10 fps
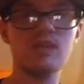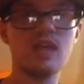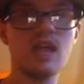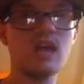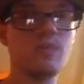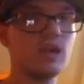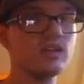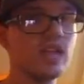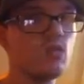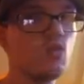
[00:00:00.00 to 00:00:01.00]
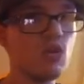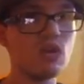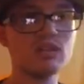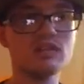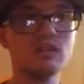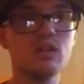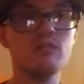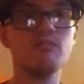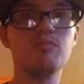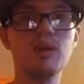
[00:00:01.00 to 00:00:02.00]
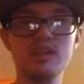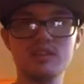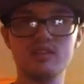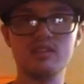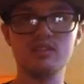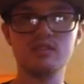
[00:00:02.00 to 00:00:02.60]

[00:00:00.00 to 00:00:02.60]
and apparently it worked, but